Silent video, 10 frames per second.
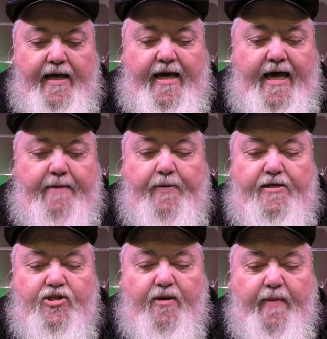Keep
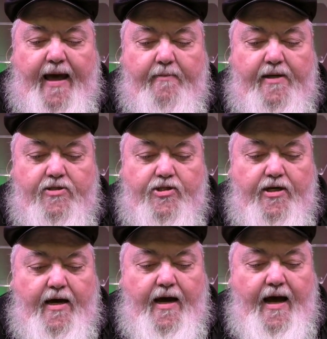his commandments
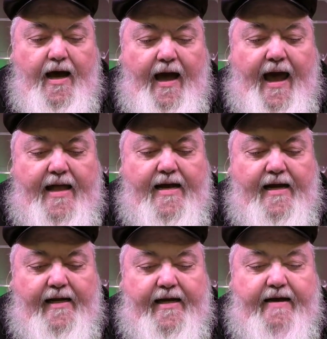and
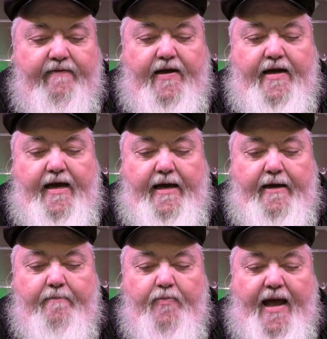cleave unto
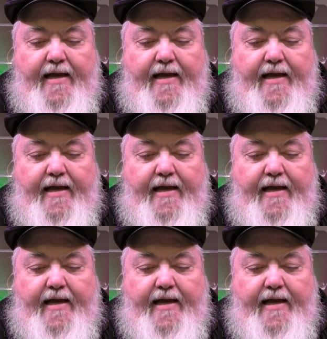him